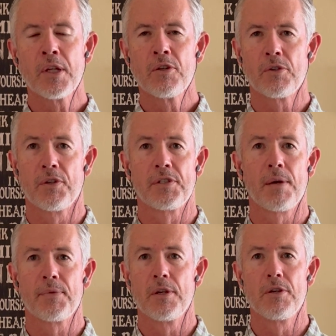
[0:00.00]
So it's
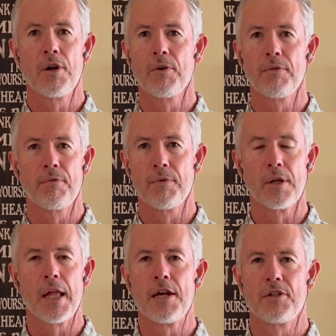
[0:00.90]
something you don't
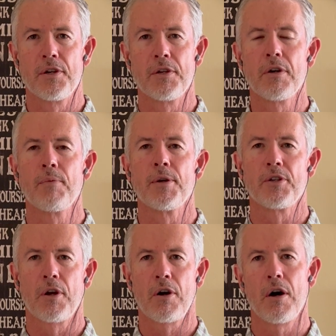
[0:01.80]
realize you're doing, but
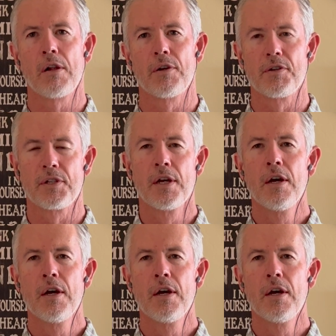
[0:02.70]
your callers